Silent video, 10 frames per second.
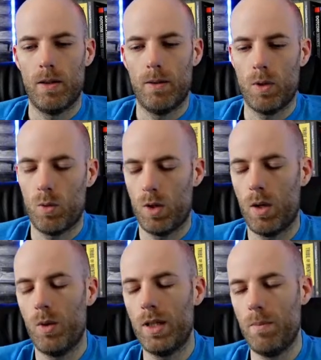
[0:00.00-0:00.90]
And what I
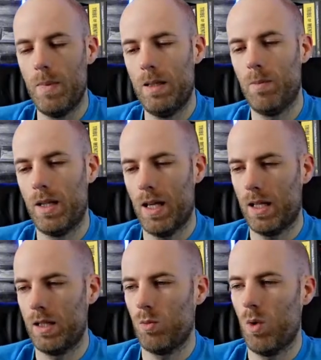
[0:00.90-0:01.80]
really mean by
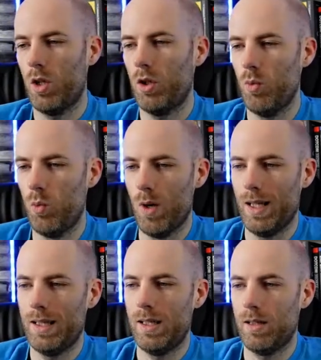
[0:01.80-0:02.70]
that is, what are you
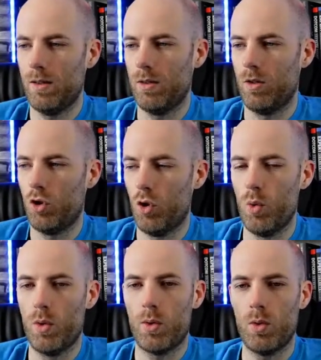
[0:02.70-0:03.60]
willing to
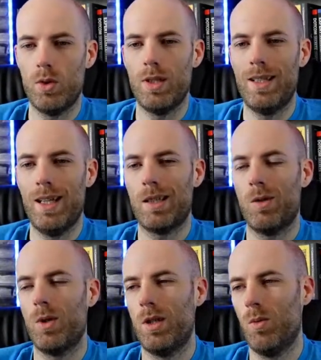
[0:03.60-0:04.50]
go through to get
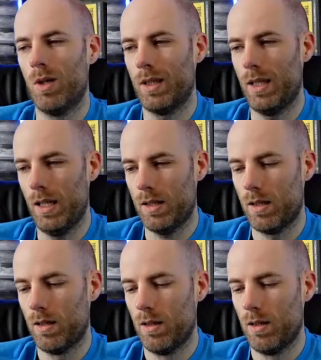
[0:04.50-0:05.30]
to where you want to get?